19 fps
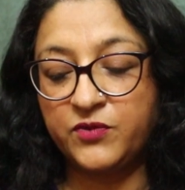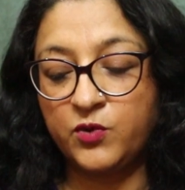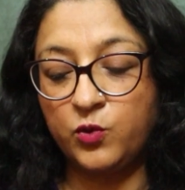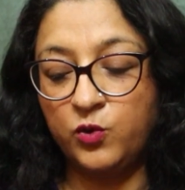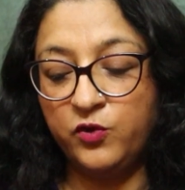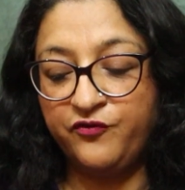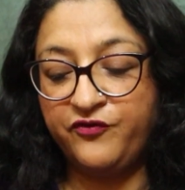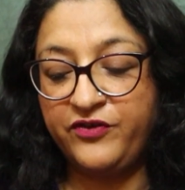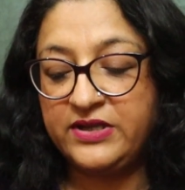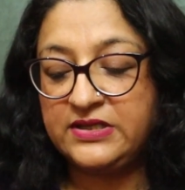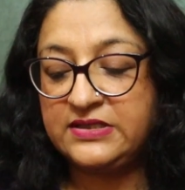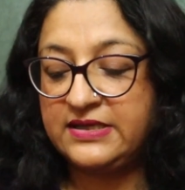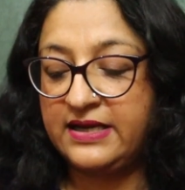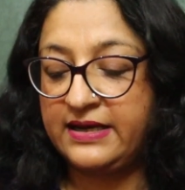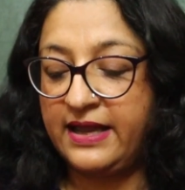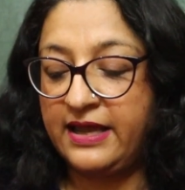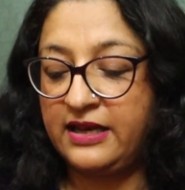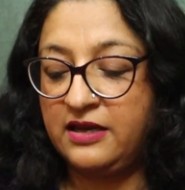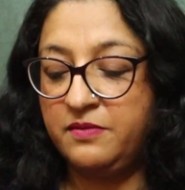Old friends
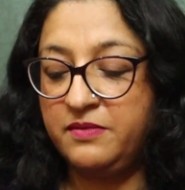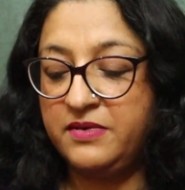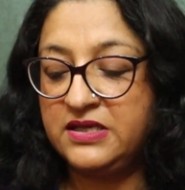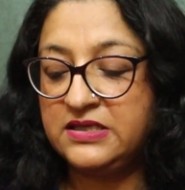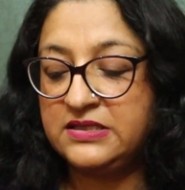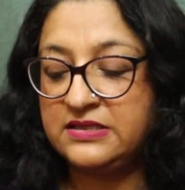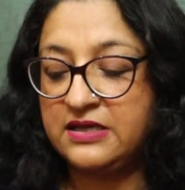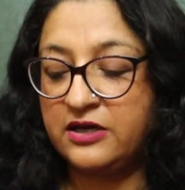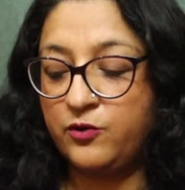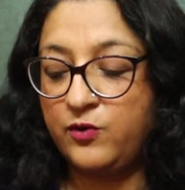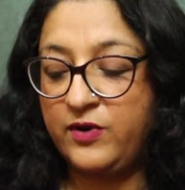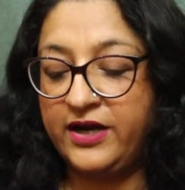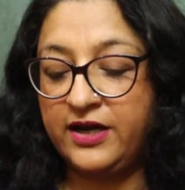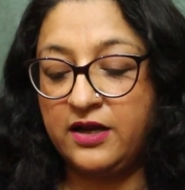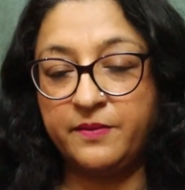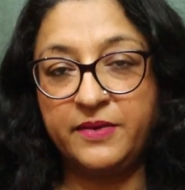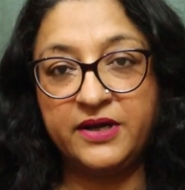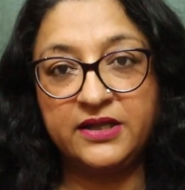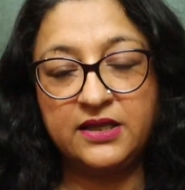and enemies
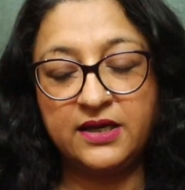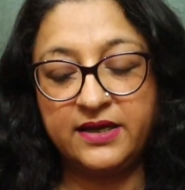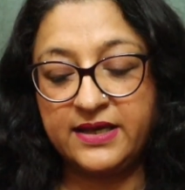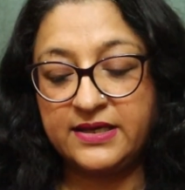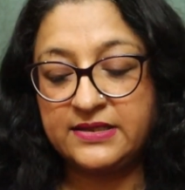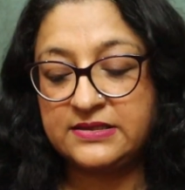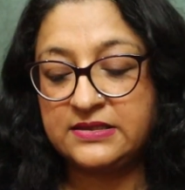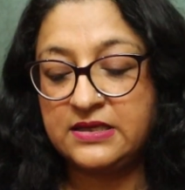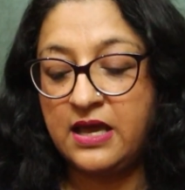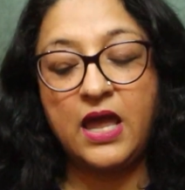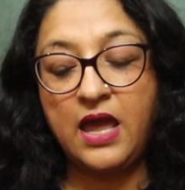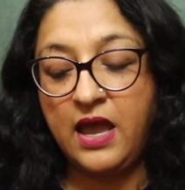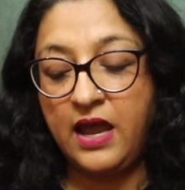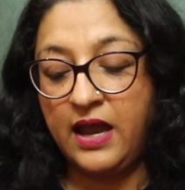circulate among the guests,